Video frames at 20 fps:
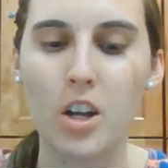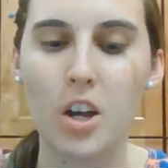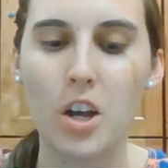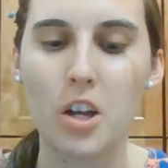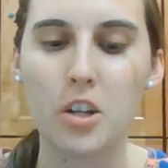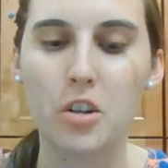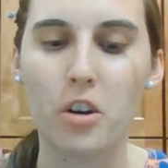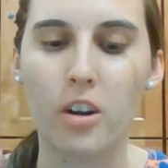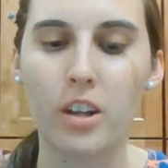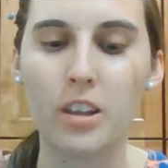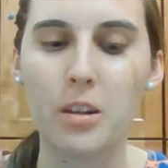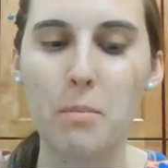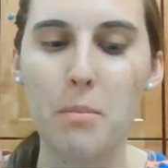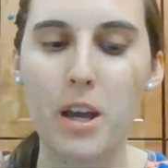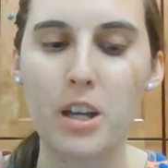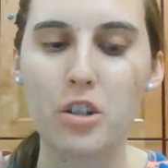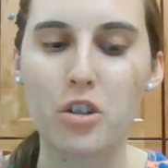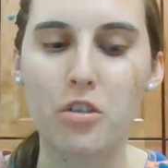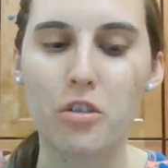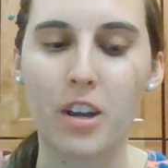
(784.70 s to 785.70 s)
During the
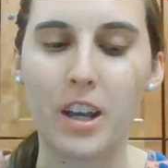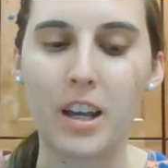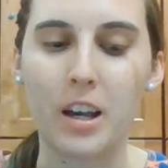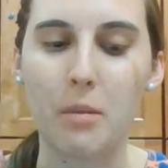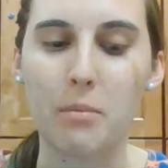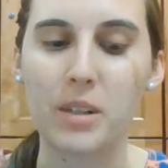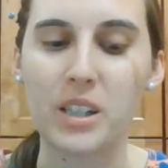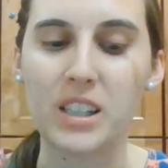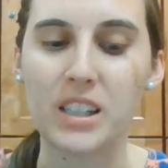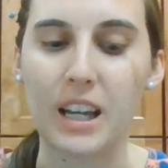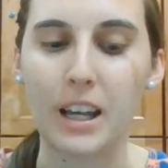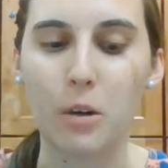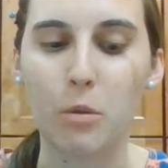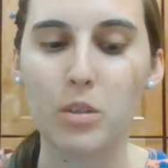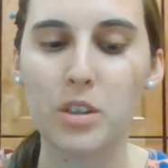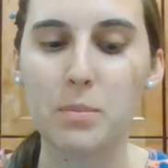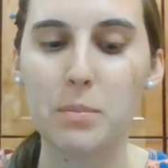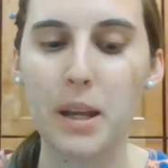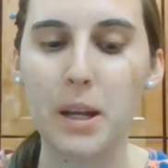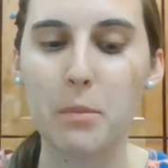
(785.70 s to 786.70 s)
measuring, a mistake
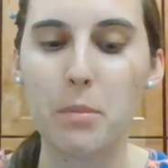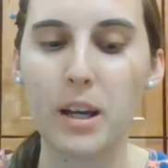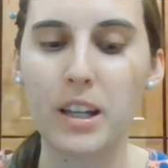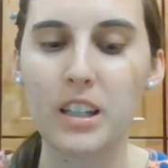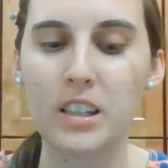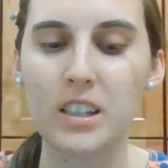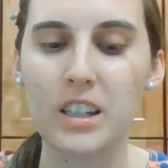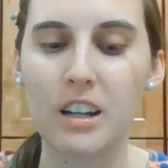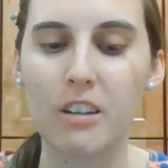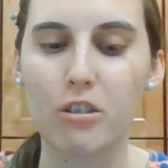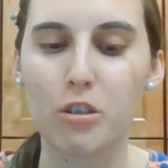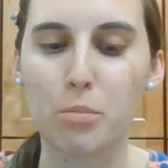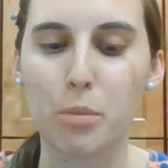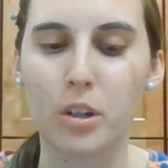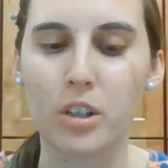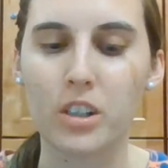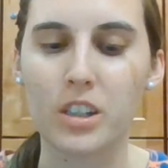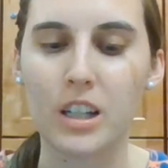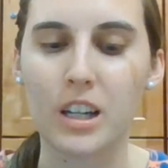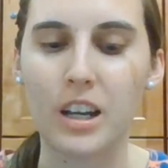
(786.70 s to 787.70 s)
was made by the
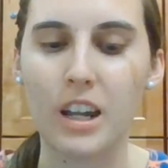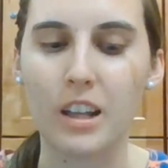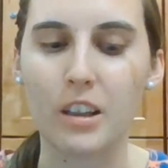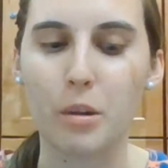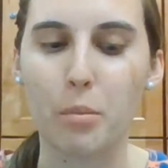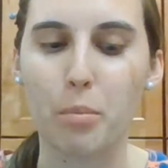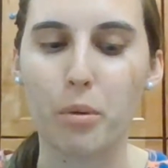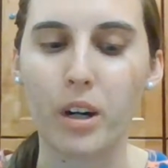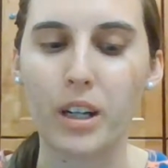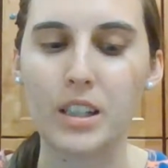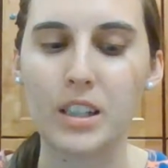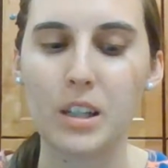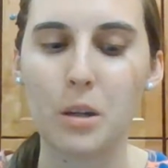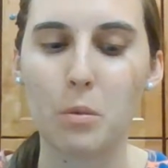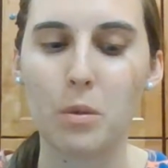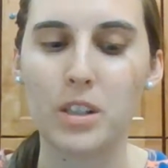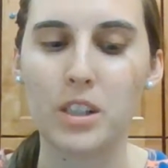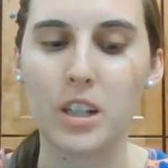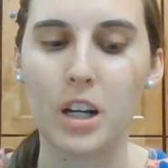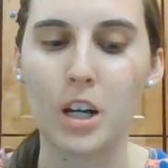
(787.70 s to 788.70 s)
salesperson and the bracelet
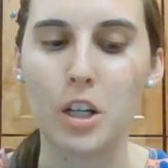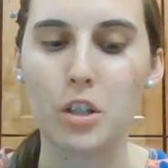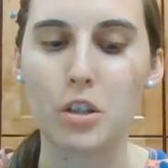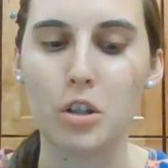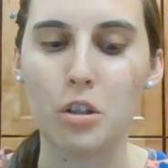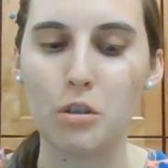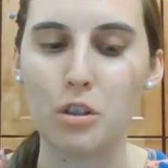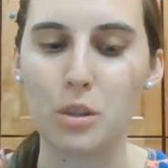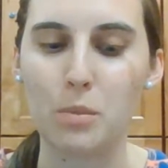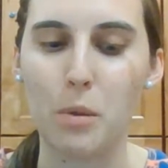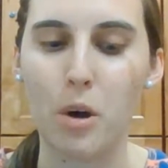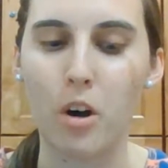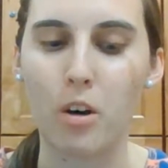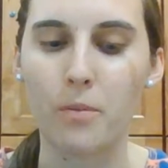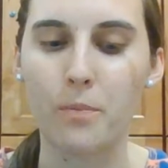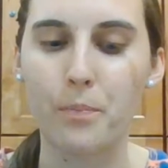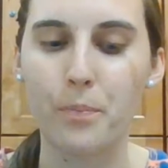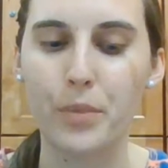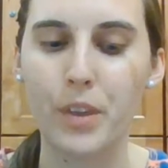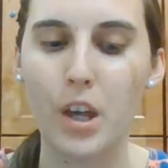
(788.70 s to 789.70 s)
was cut too
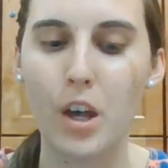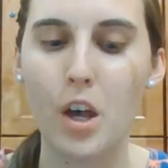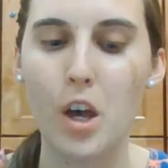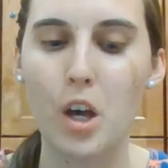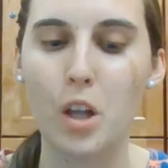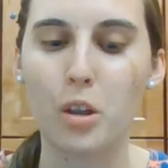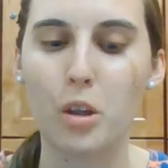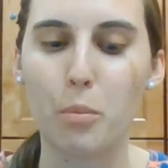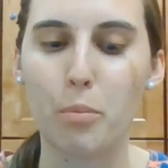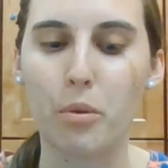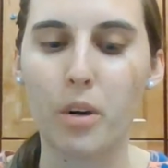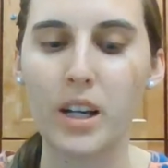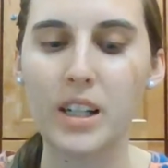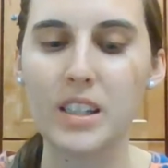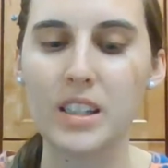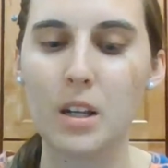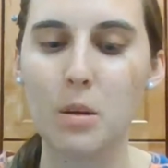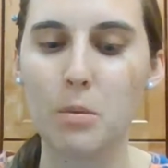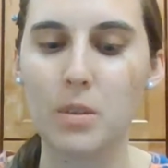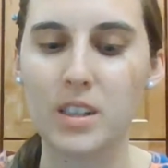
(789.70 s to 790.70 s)
small. The
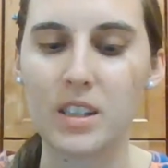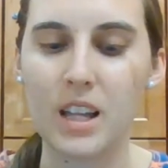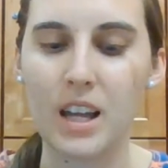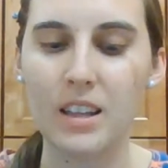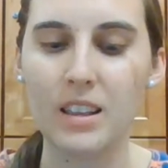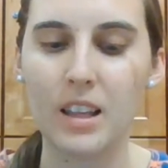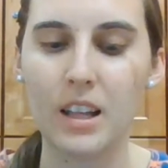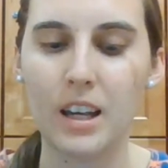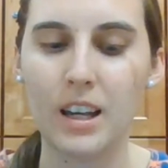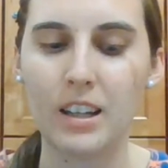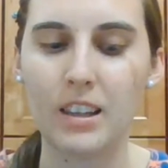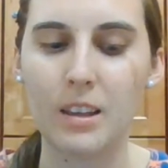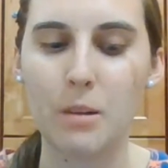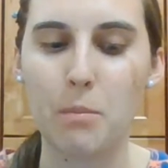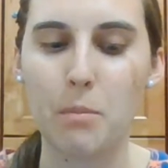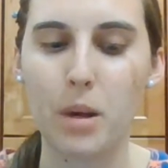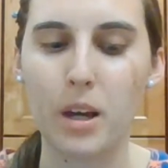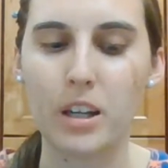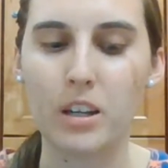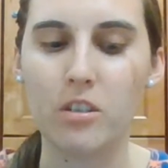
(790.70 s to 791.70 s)
bracelet was then lengthened
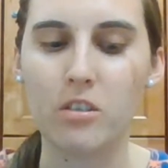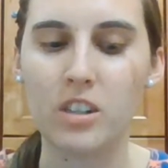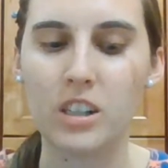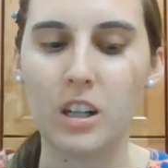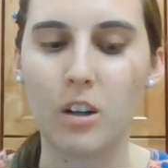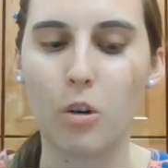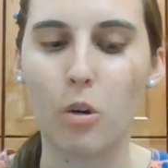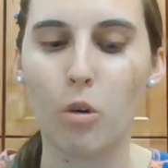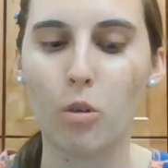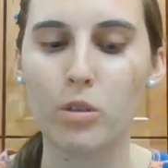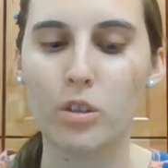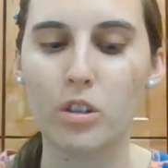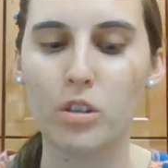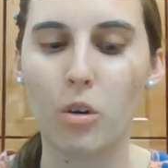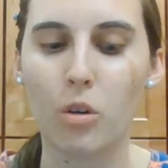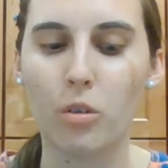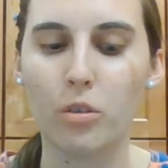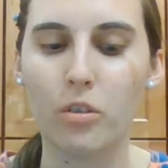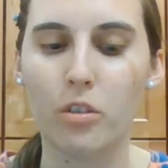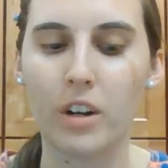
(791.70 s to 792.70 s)
by using gold
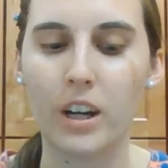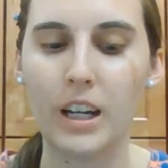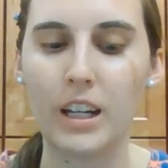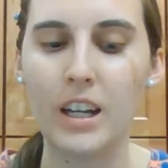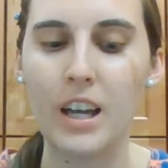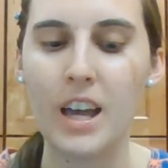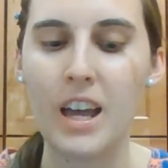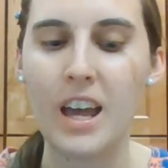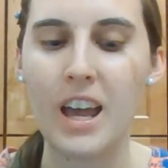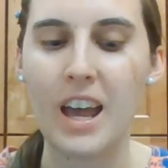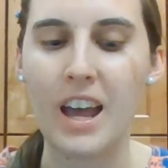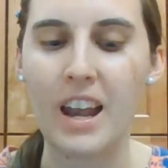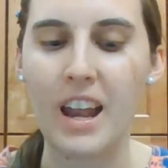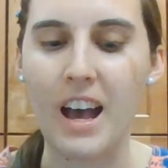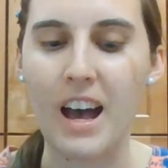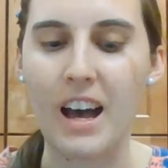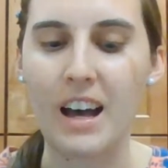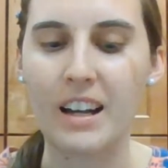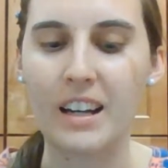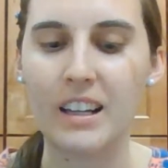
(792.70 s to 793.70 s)
soldering and
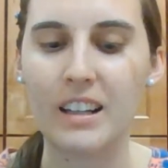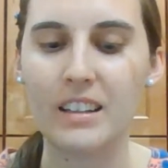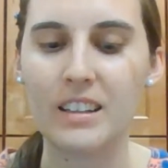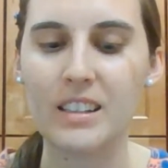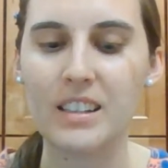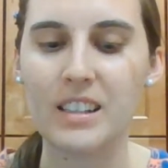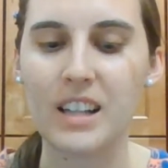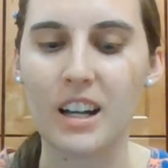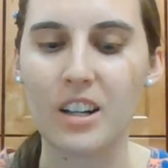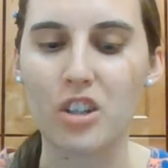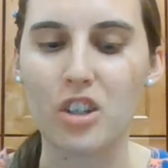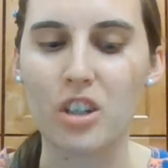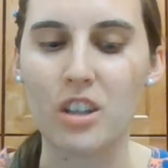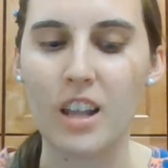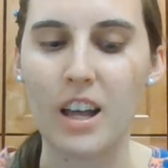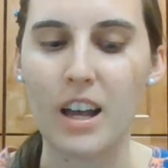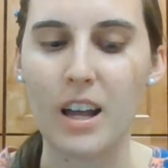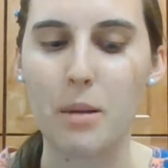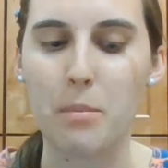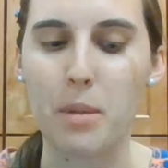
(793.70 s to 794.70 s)
adding the section
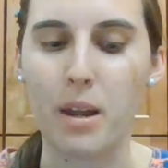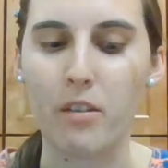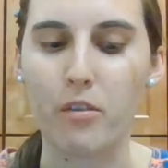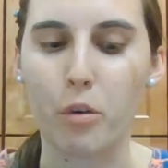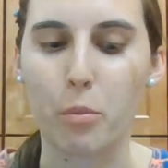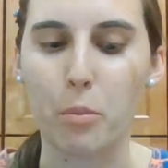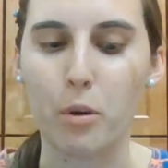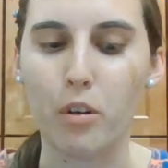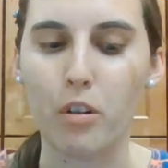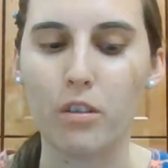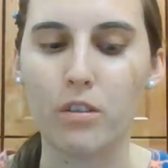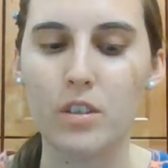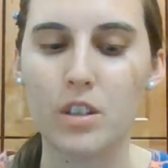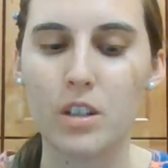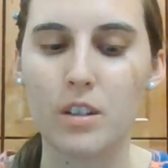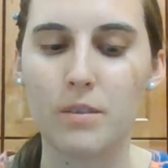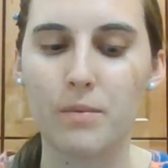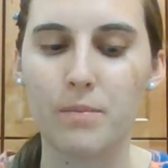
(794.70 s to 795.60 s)
that had been removed.